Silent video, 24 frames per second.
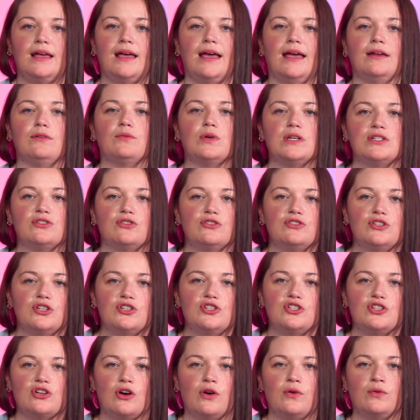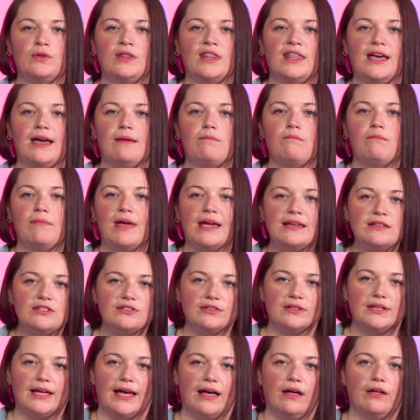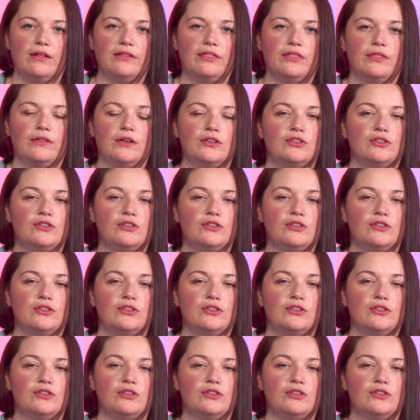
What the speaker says: And research has shown that mental health,